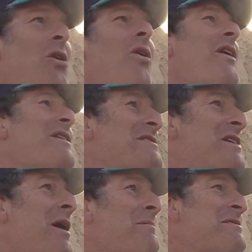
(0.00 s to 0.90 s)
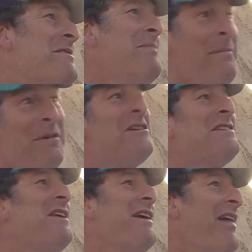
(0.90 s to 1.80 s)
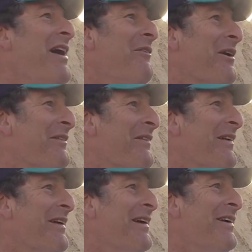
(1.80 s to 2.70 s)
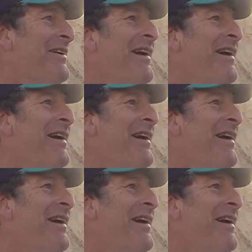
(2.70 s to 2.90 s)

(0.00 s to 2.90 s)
noise comes, maybe just like that one,